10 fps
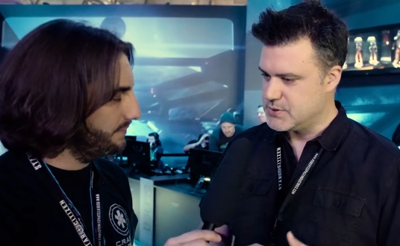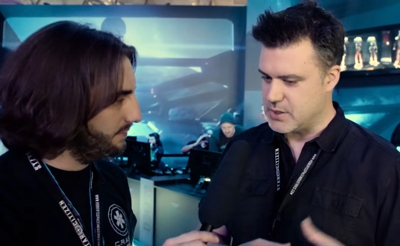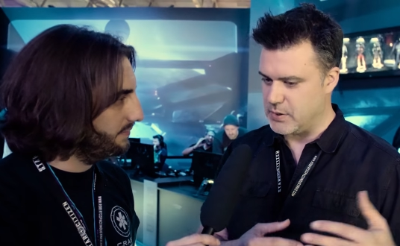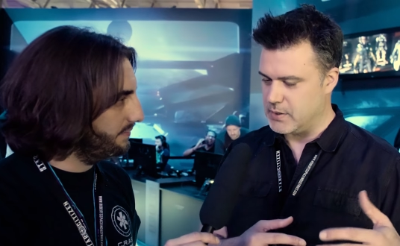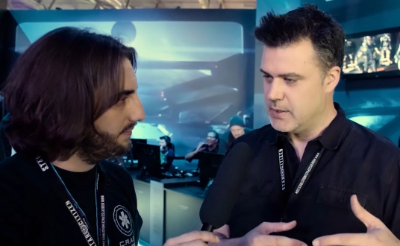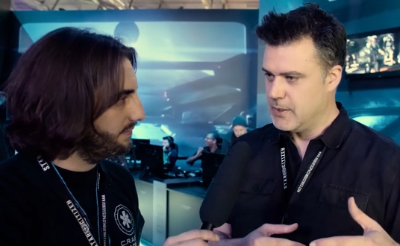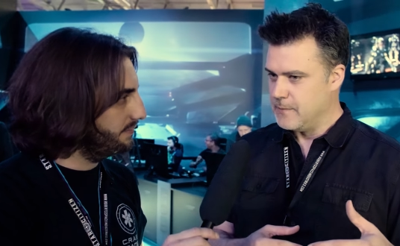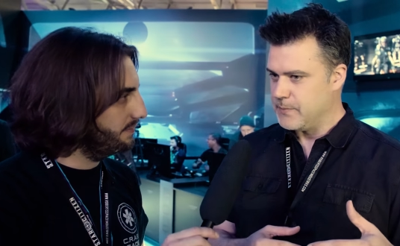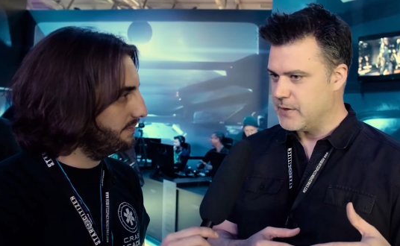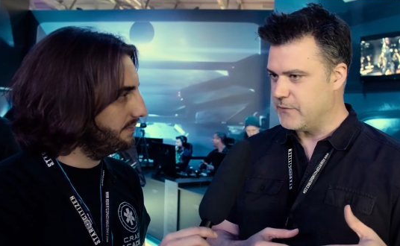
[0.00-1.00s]
Speaker 1: So
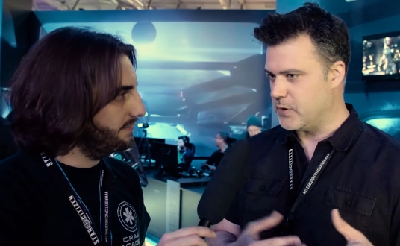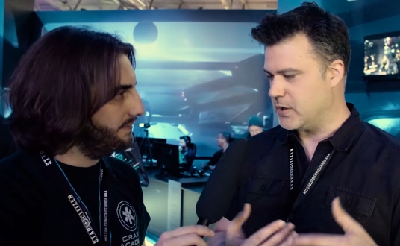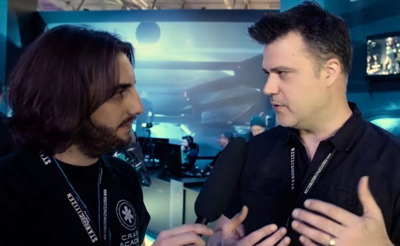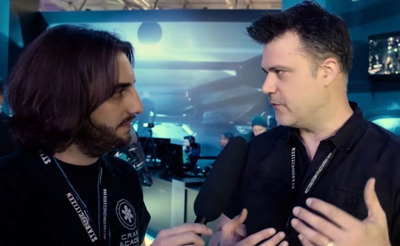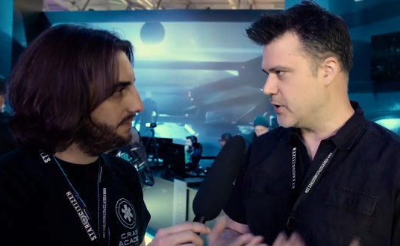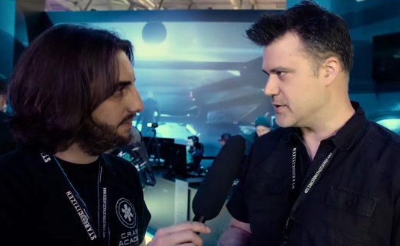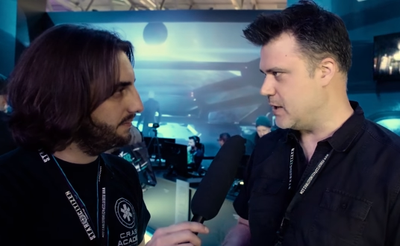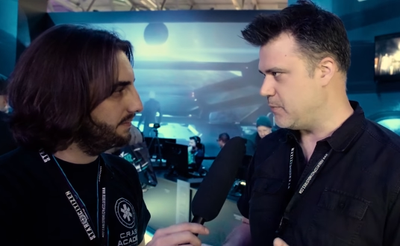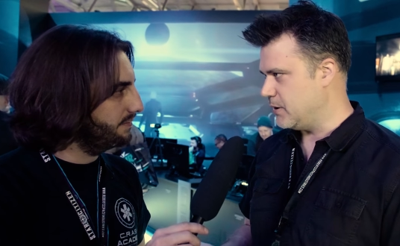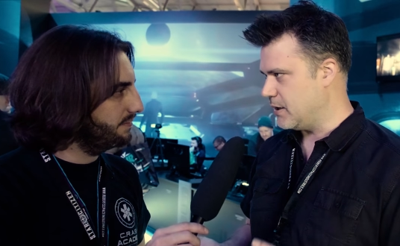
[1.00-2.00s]
for, for
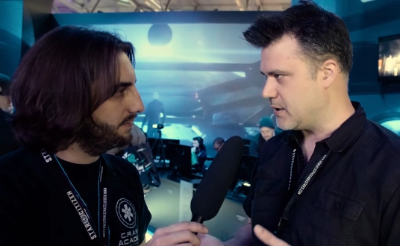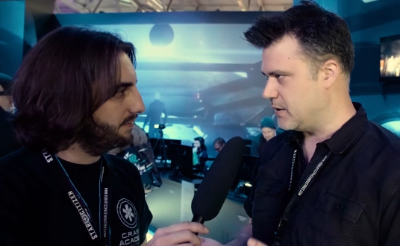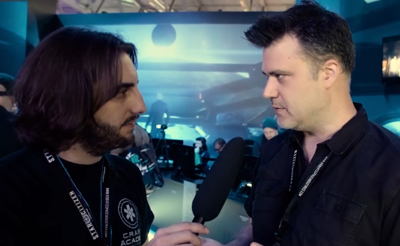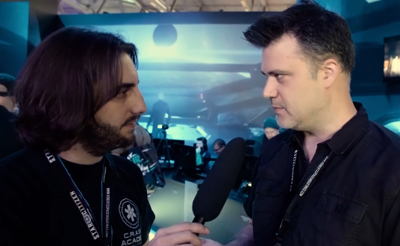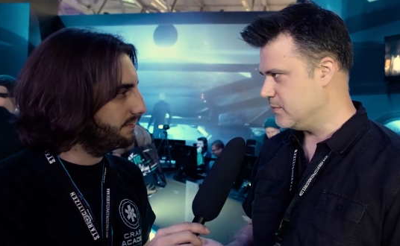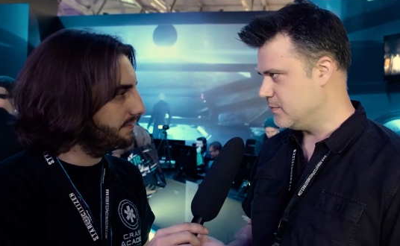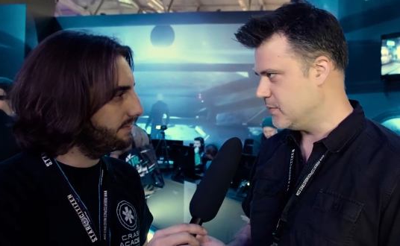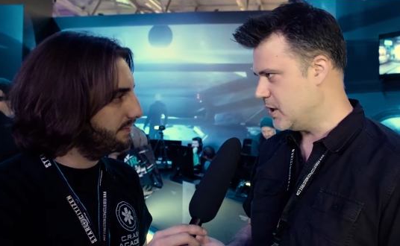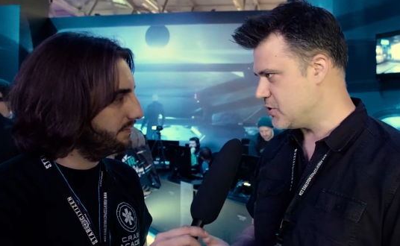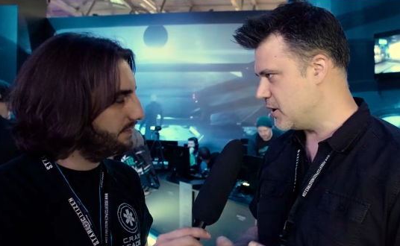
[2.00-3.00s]
example, like a,
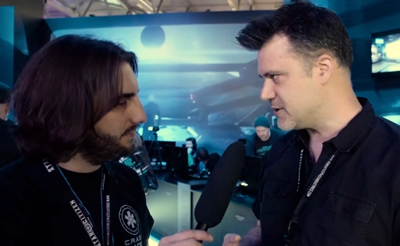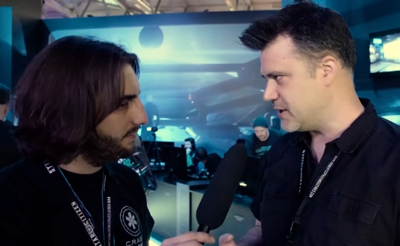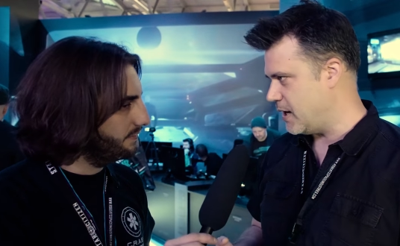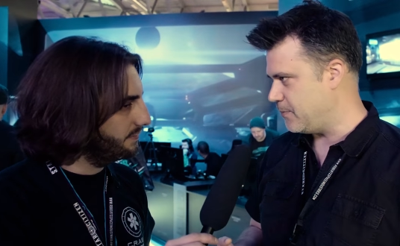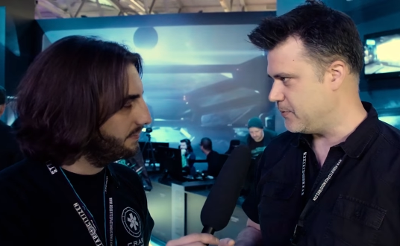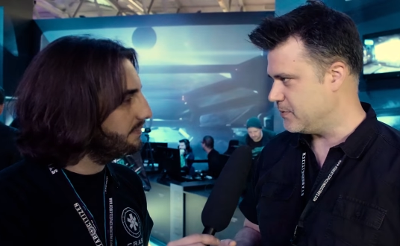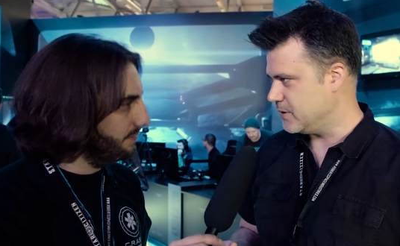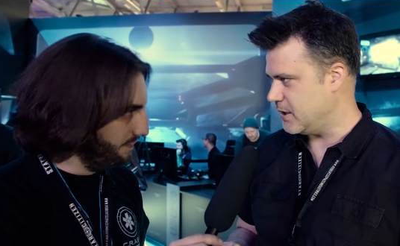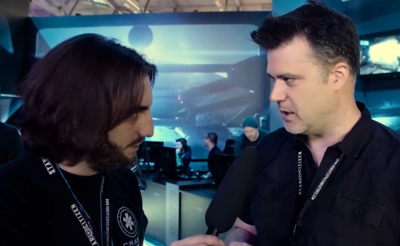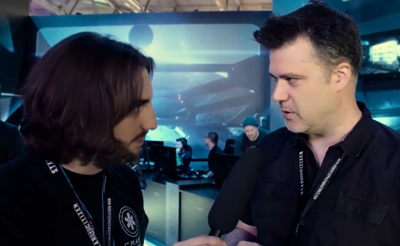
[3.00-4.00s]
a truck stop,
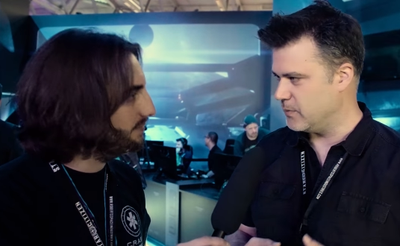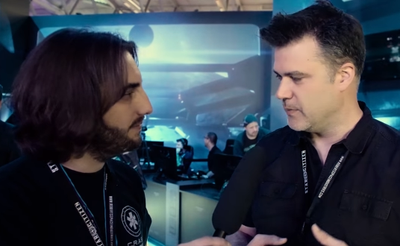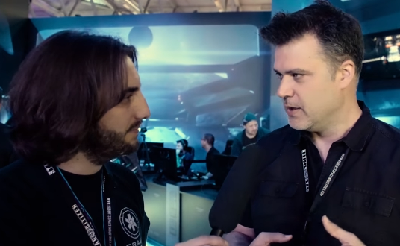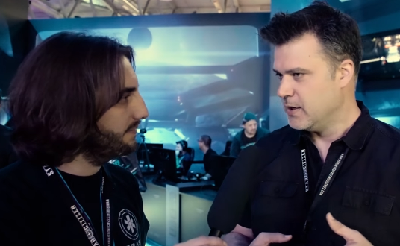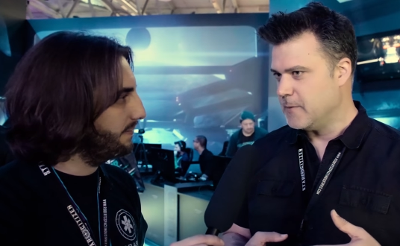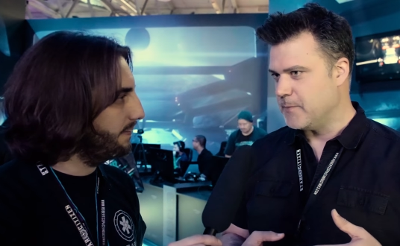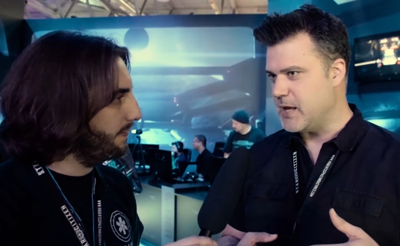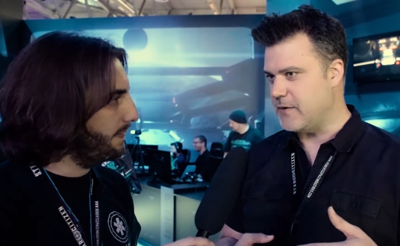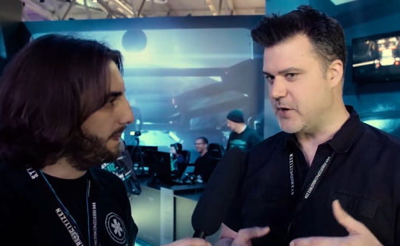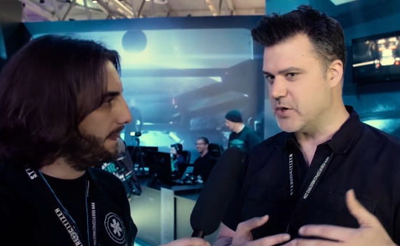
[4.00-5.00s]
you know,
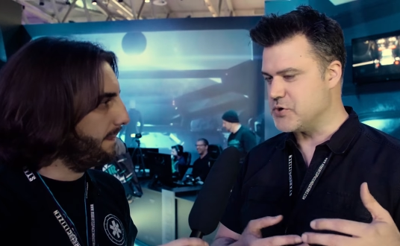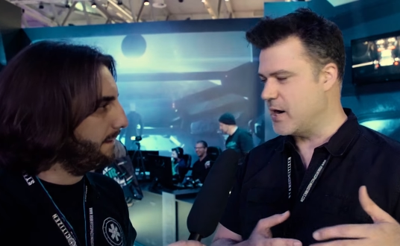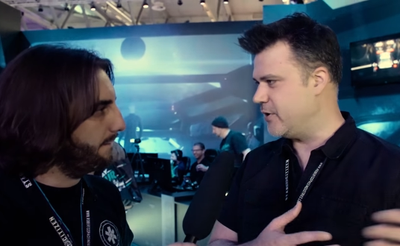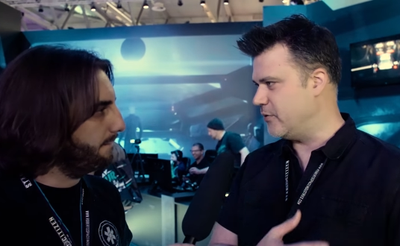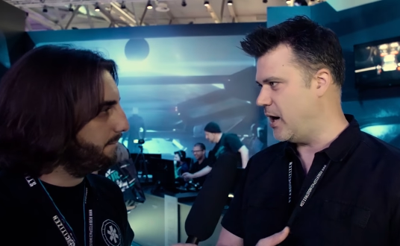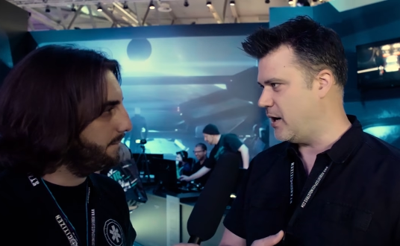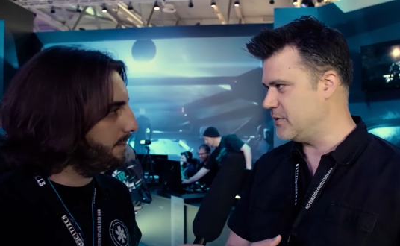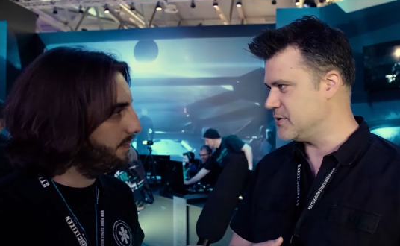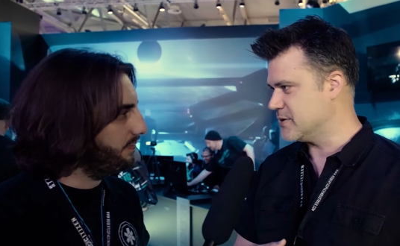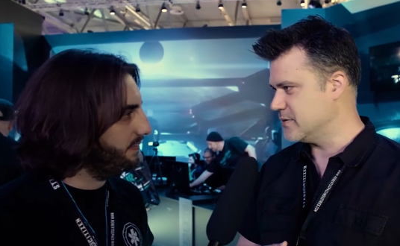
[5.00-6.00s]
if you're driving
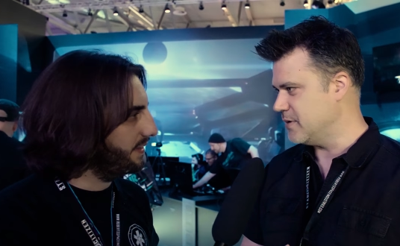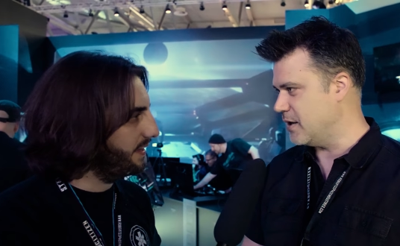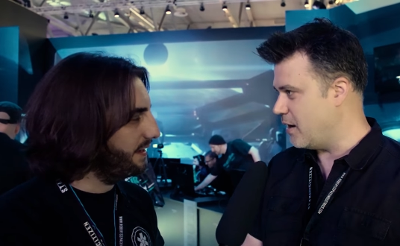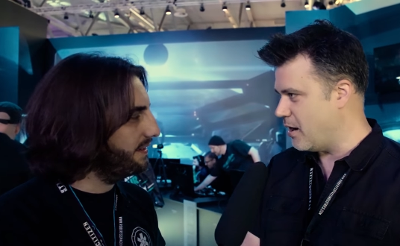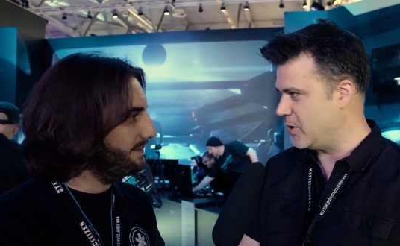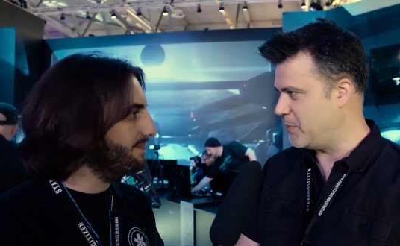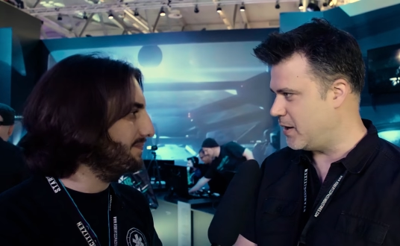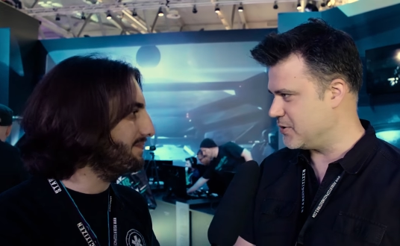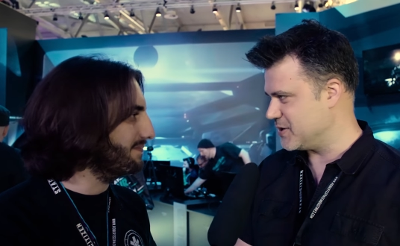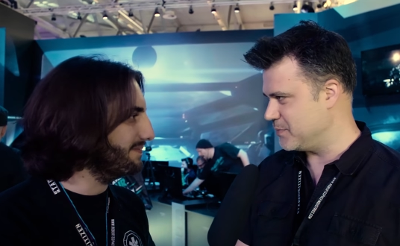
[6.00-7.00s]
around on the
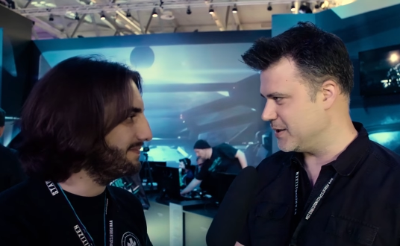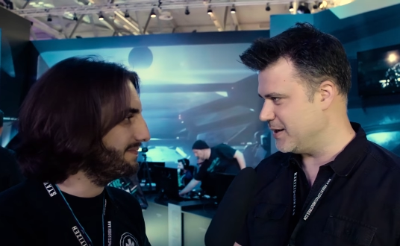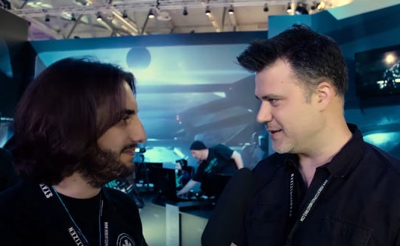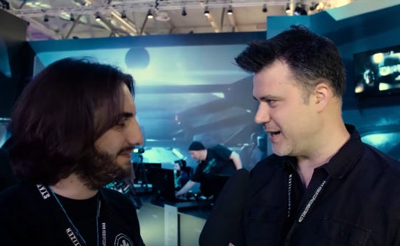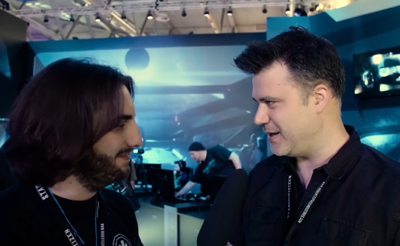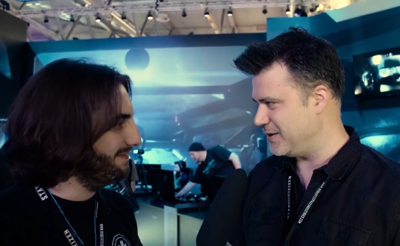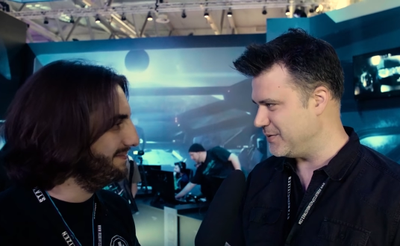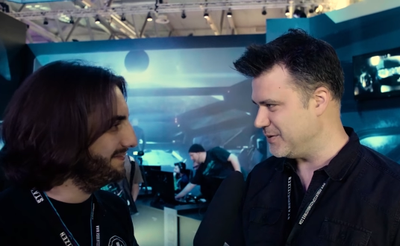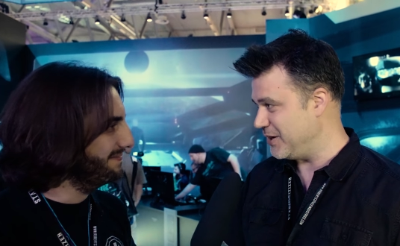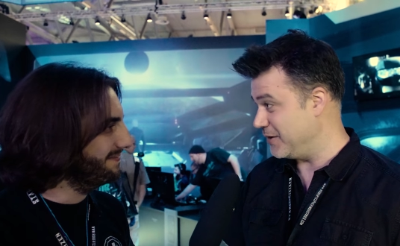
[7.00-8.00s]
Autobahn or something like that,
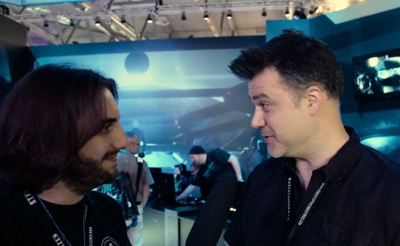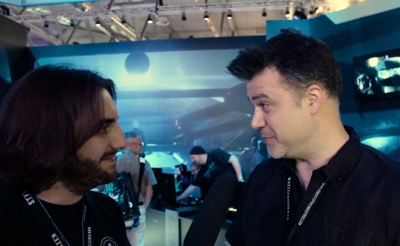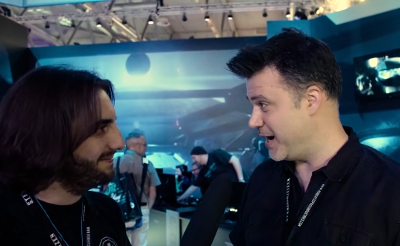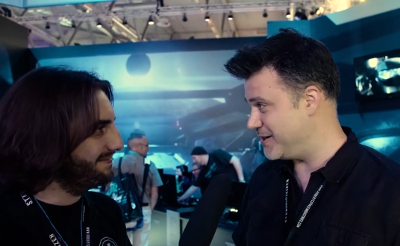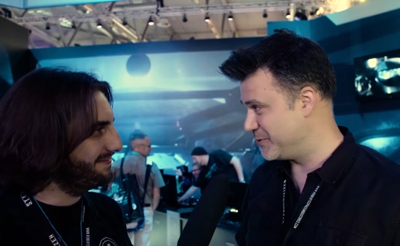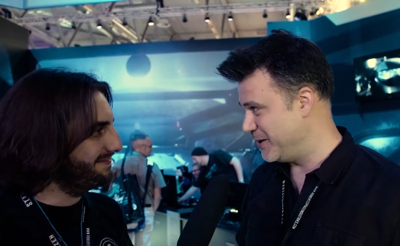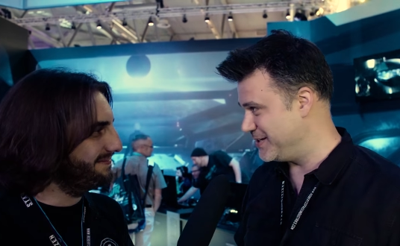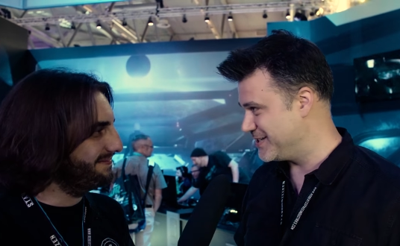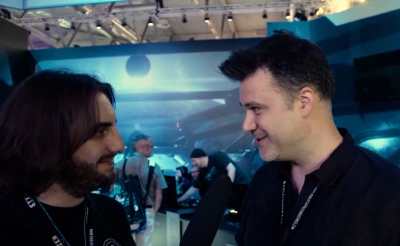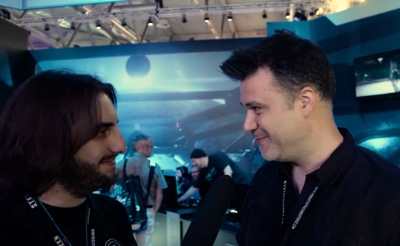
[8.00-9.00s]
you have some nice
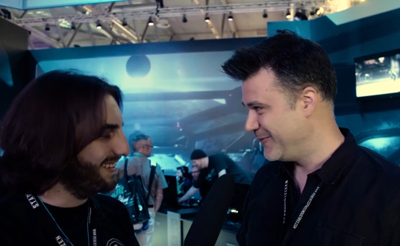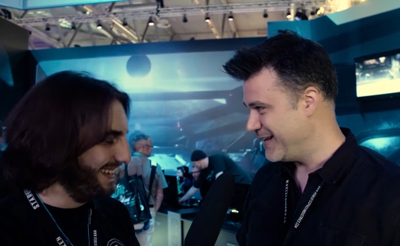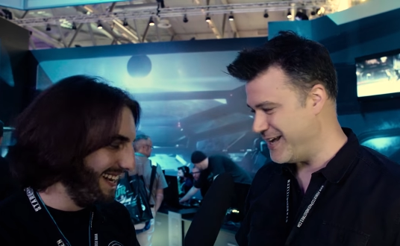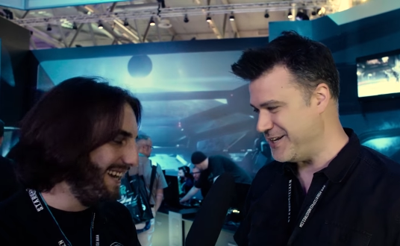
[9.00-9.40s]
ones, yeah.